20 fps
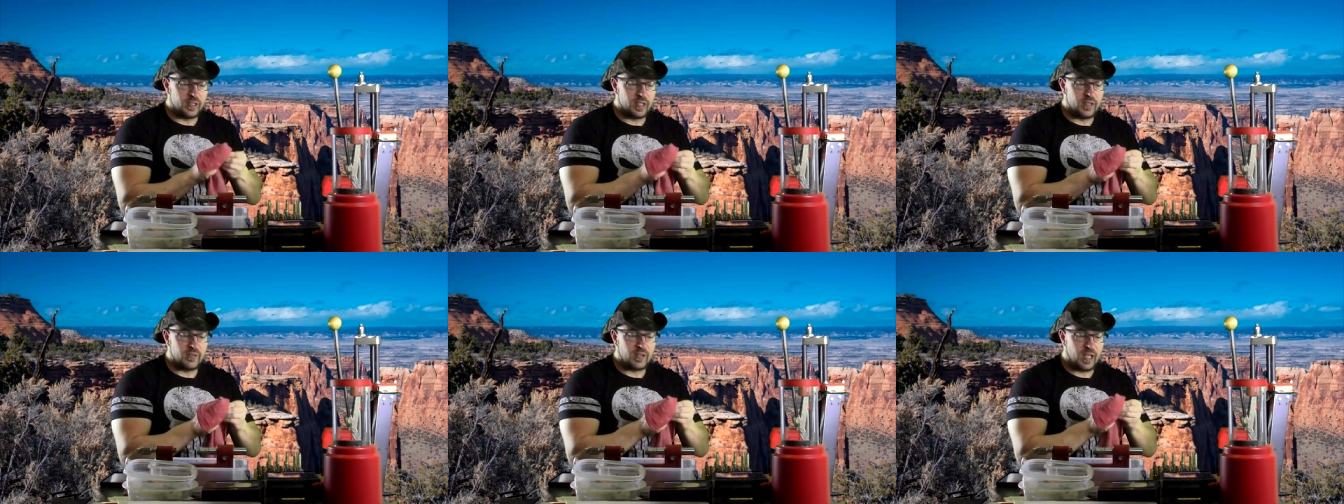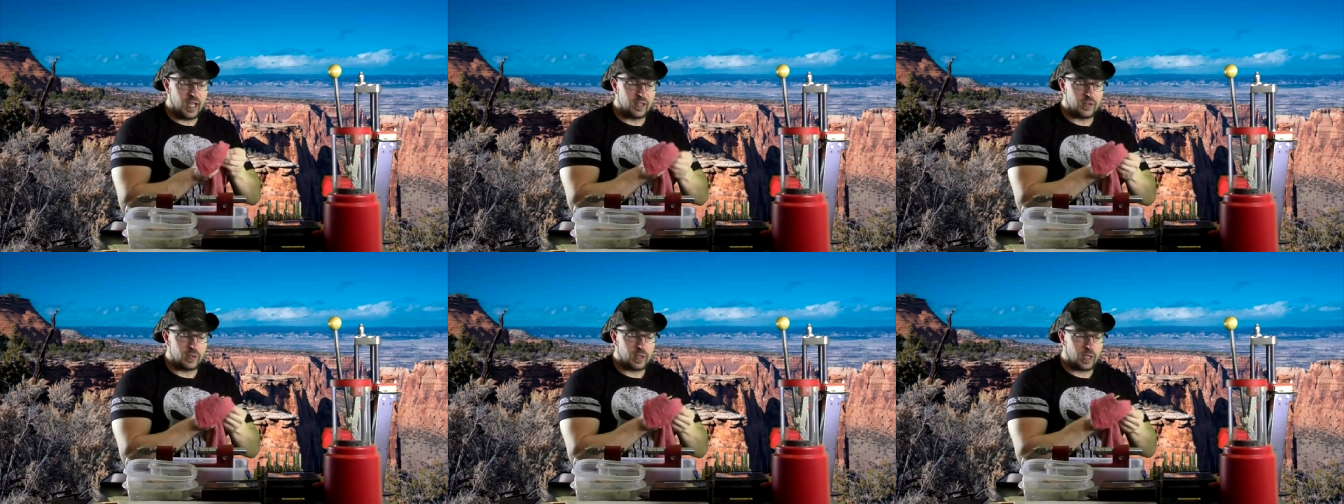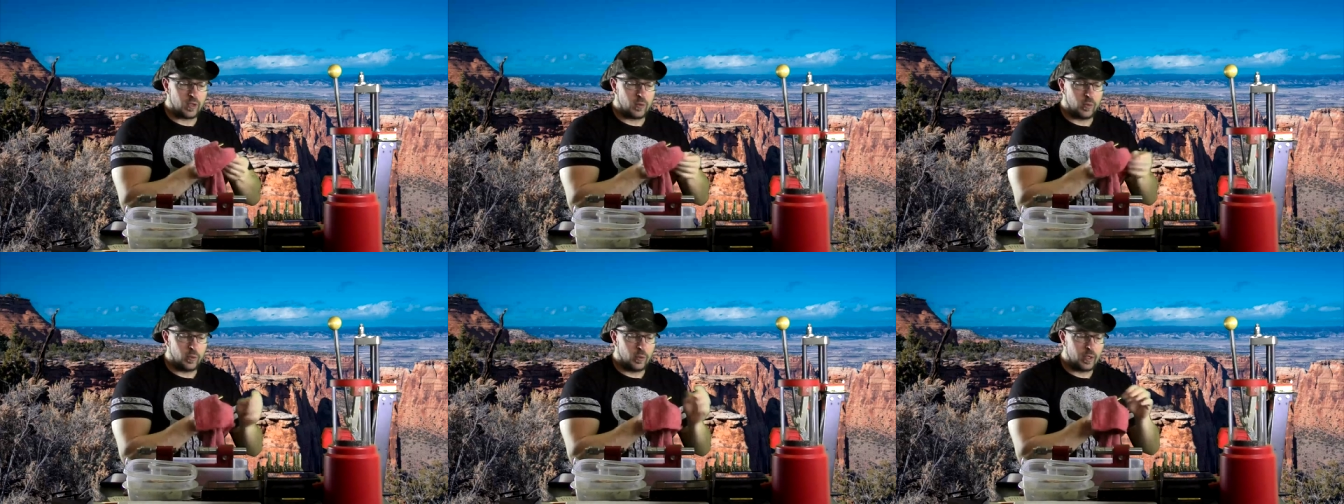And even guys are
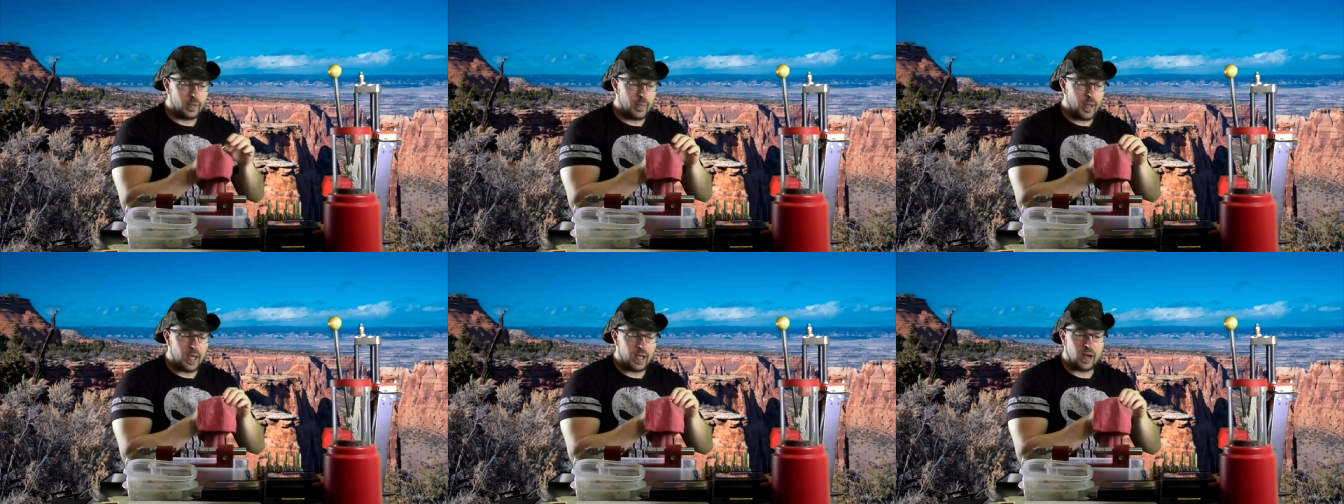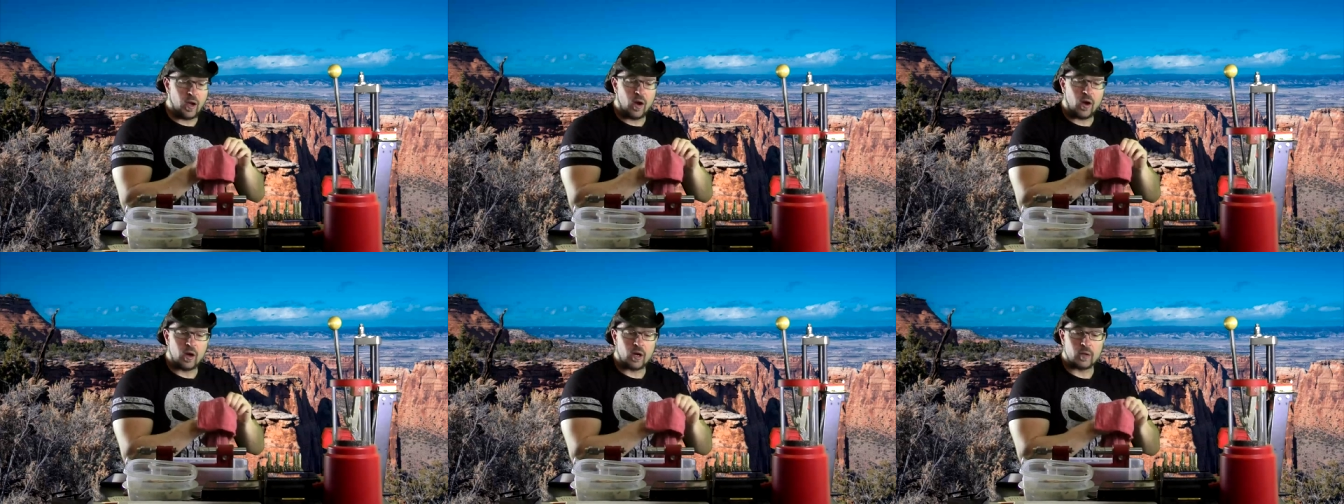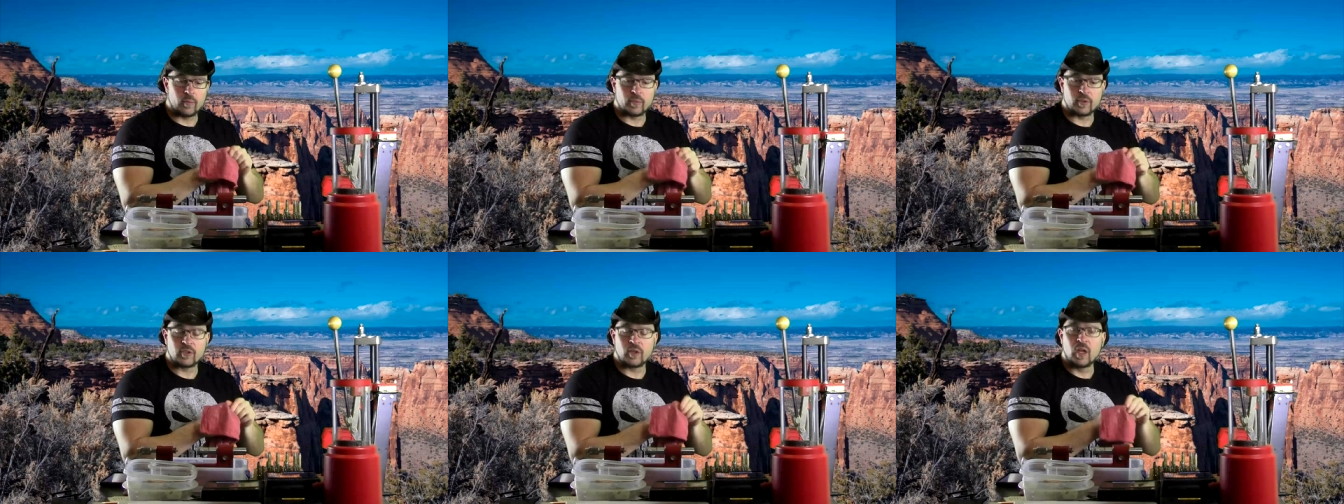like, well, what about
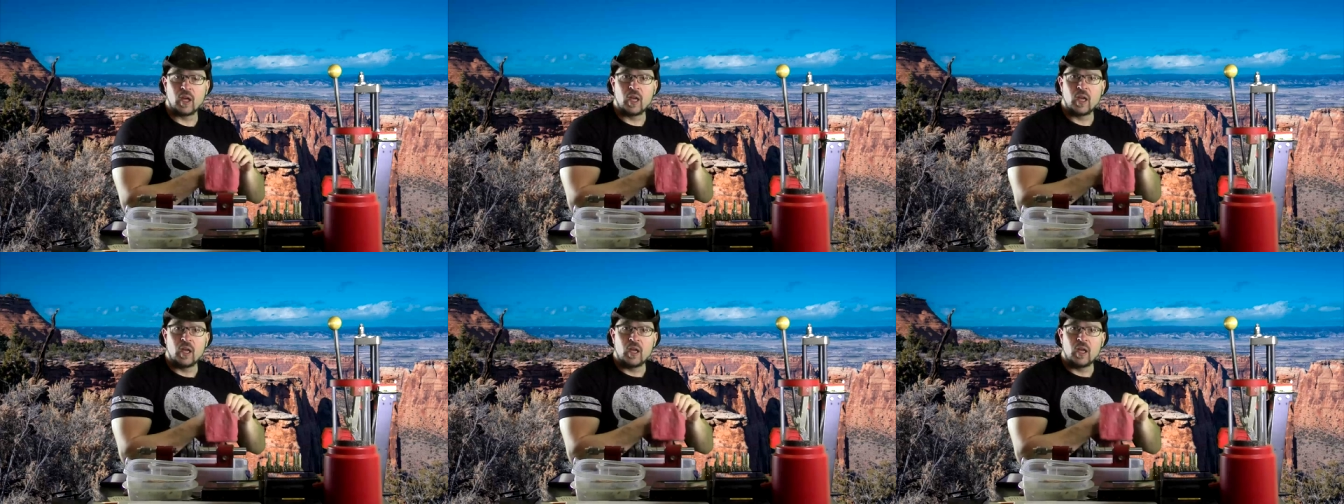arms?